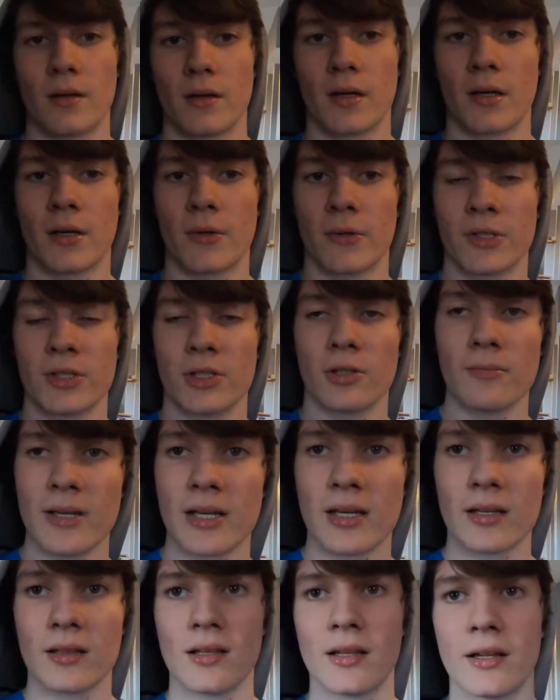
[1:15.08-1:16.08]
Alright, we're still
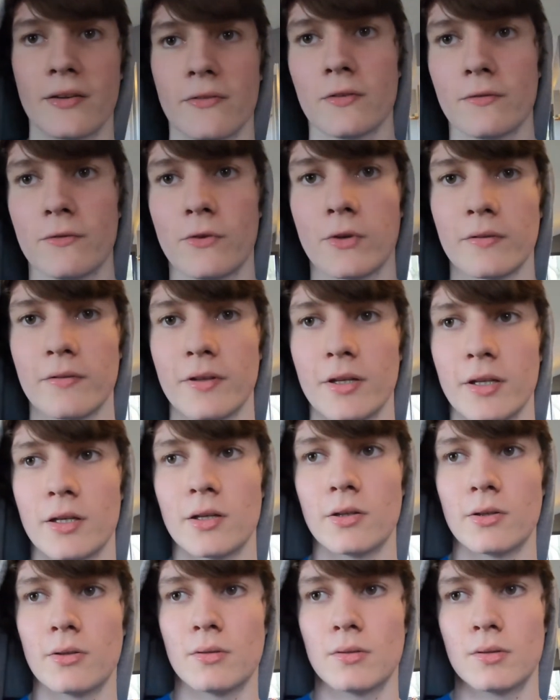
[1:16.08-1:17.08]
making the Laughing 4
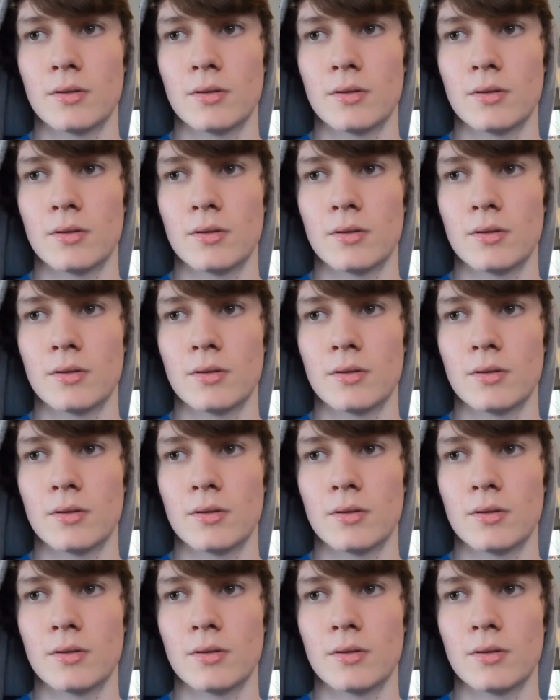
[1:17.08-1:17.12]
video.